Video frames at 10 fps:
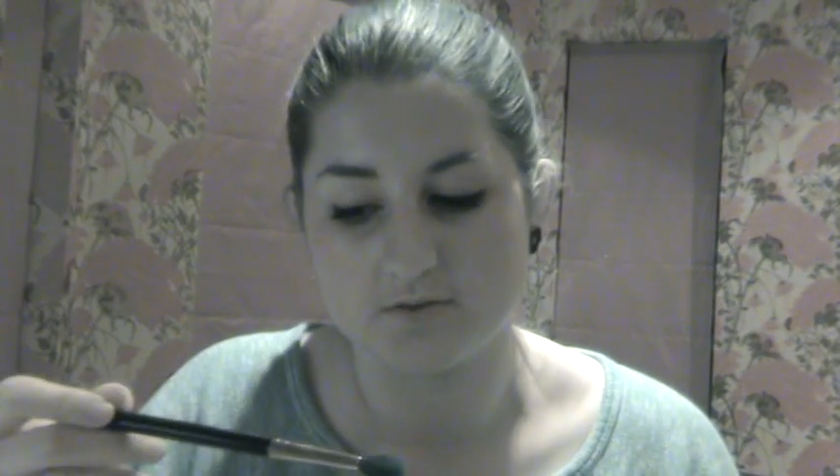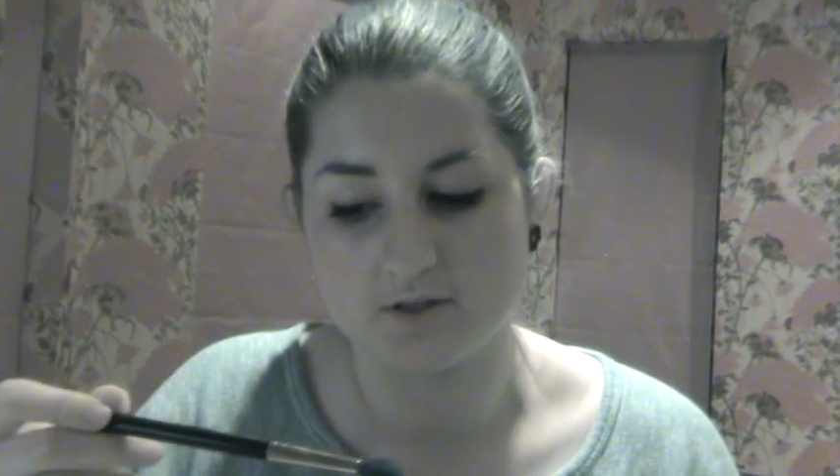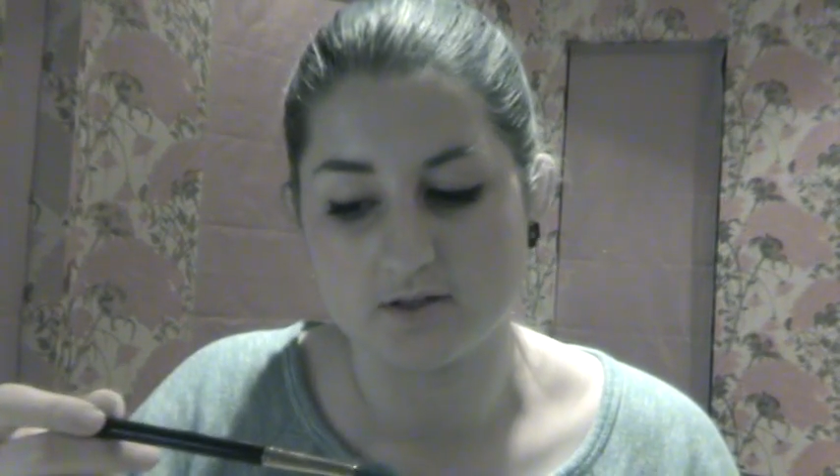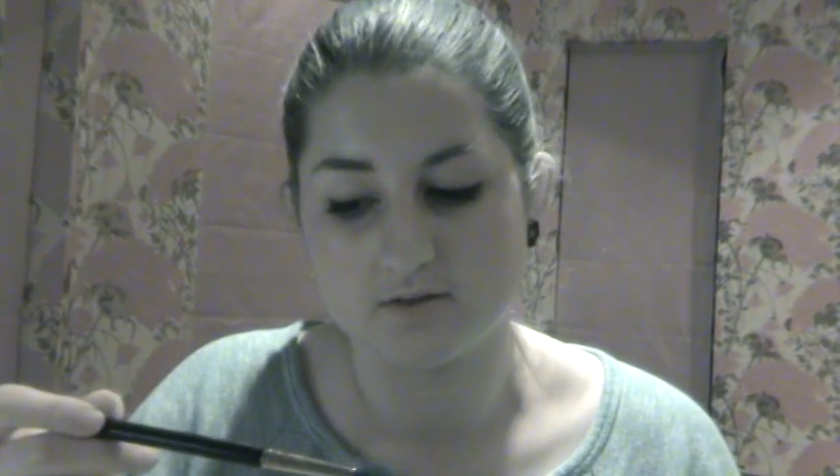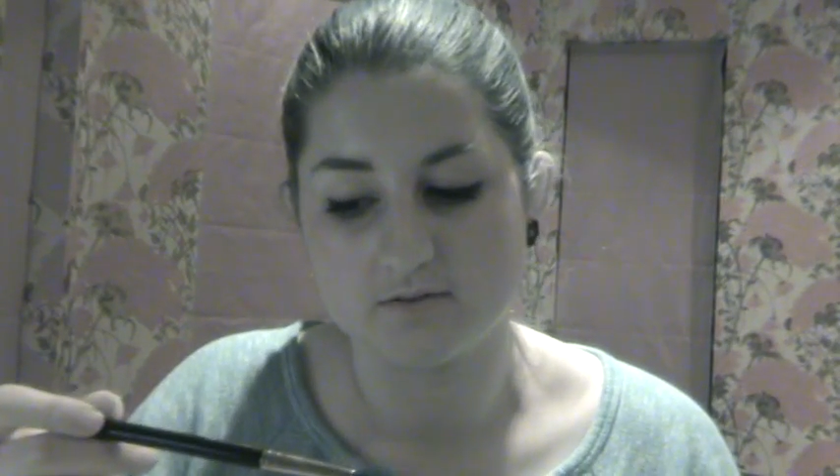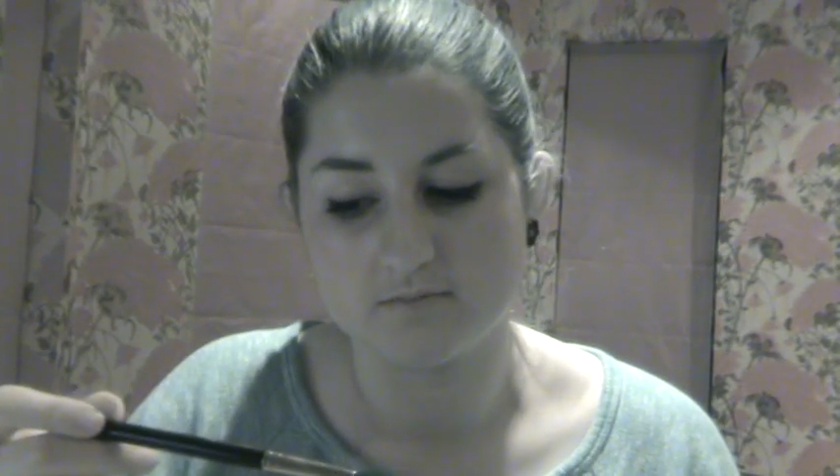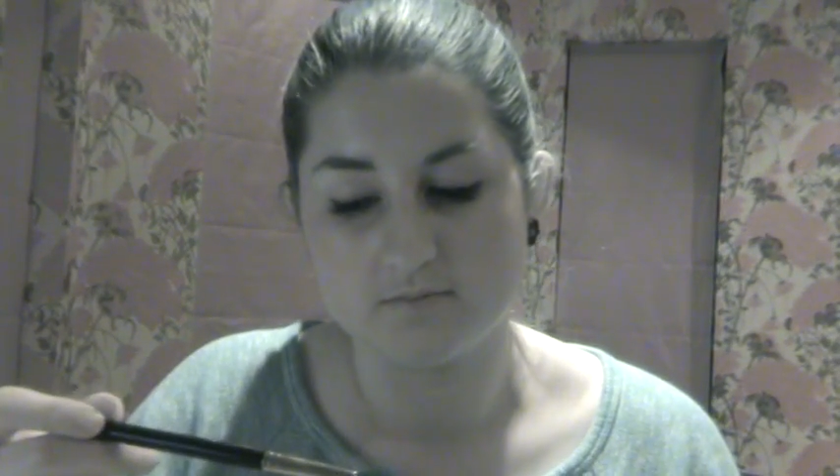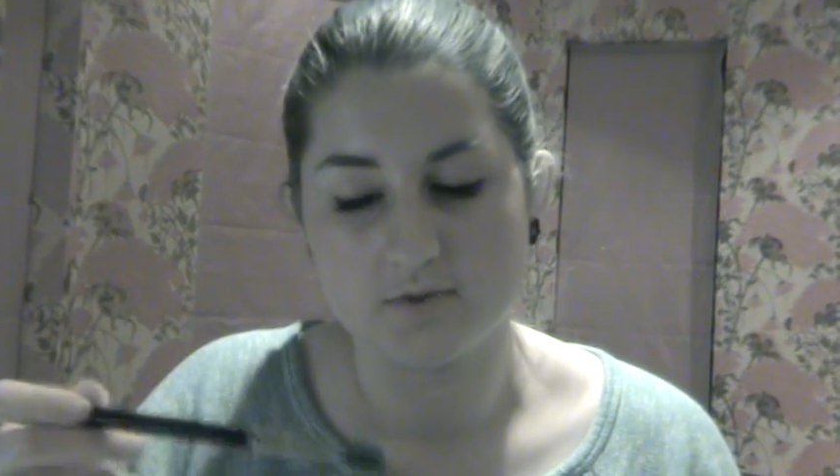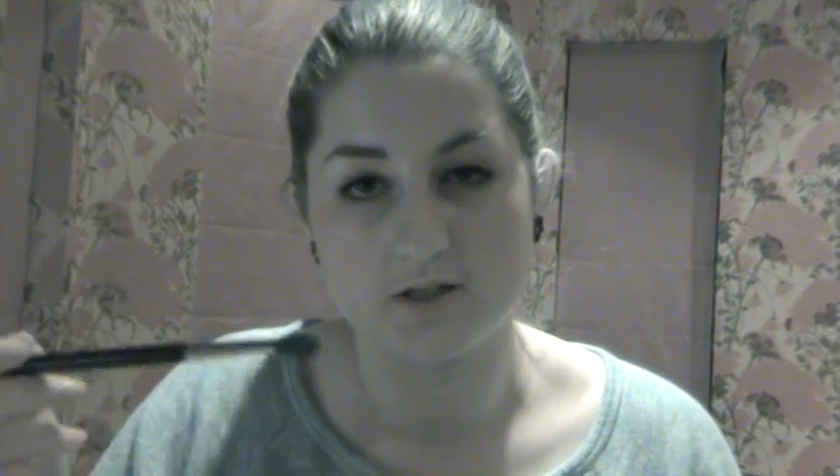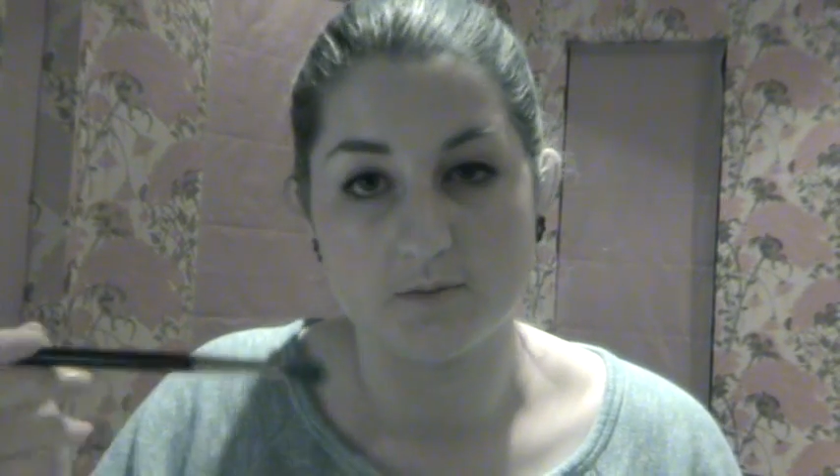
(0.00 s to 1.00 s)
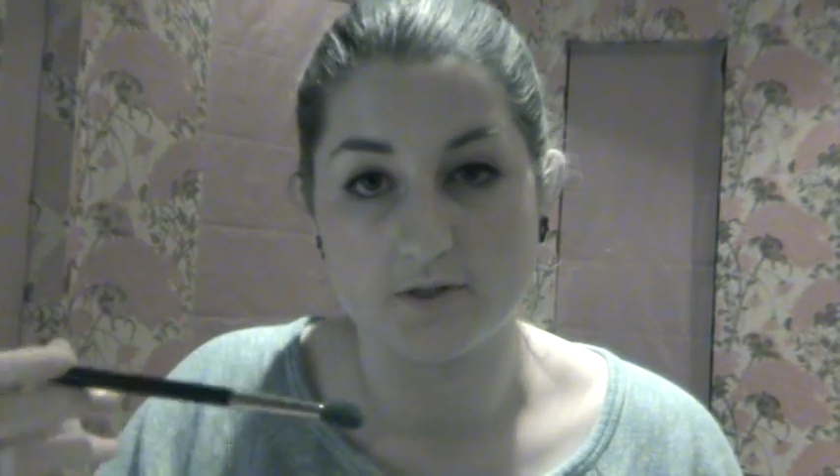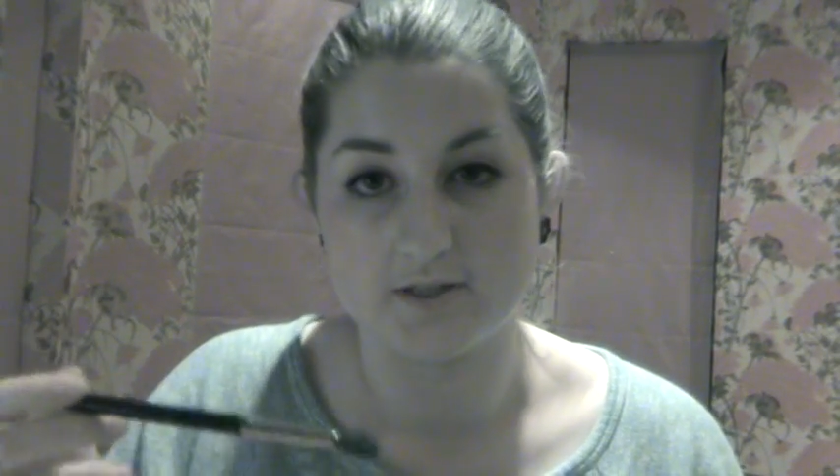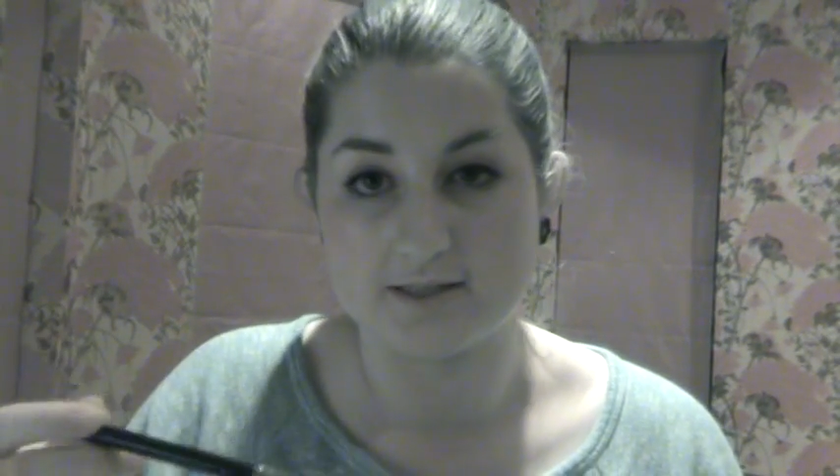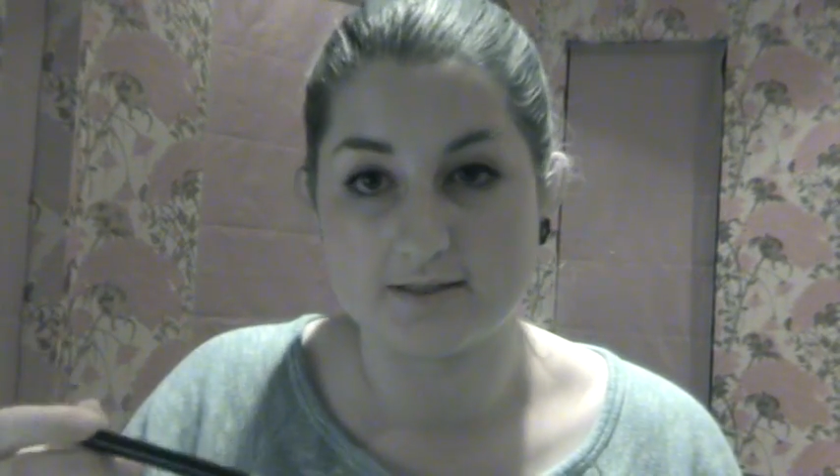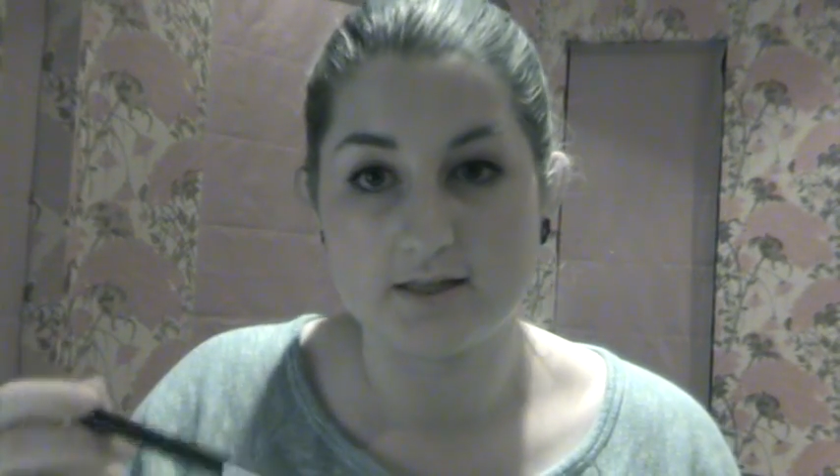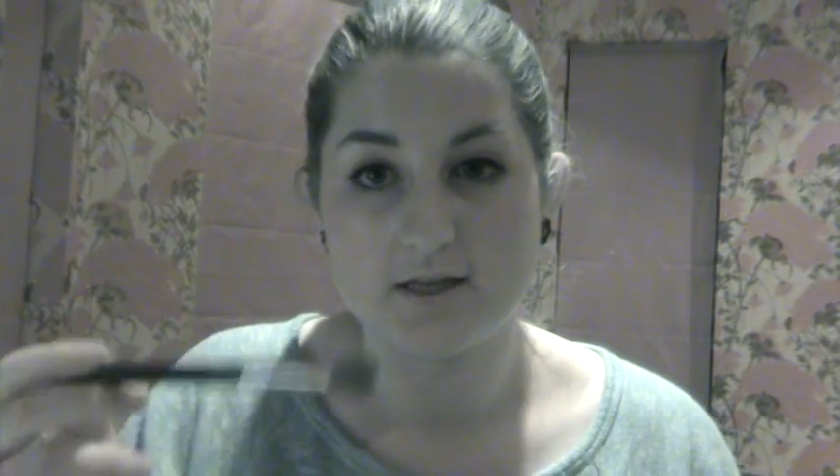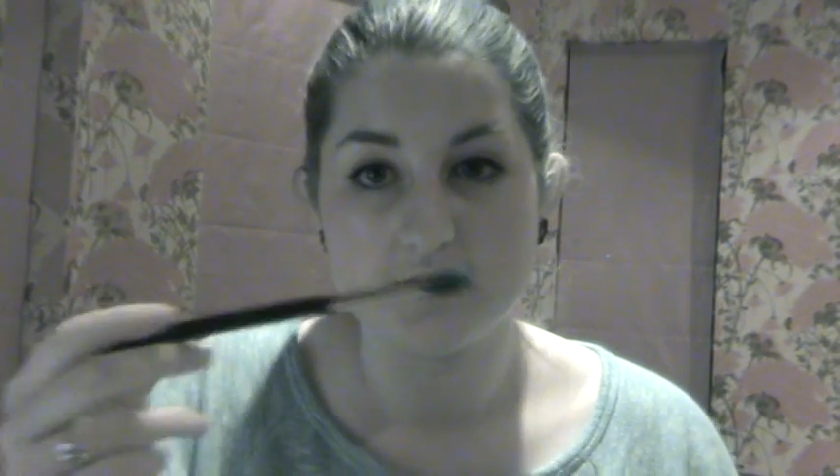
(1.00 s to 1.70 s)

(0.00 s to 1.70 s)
for a couple of things.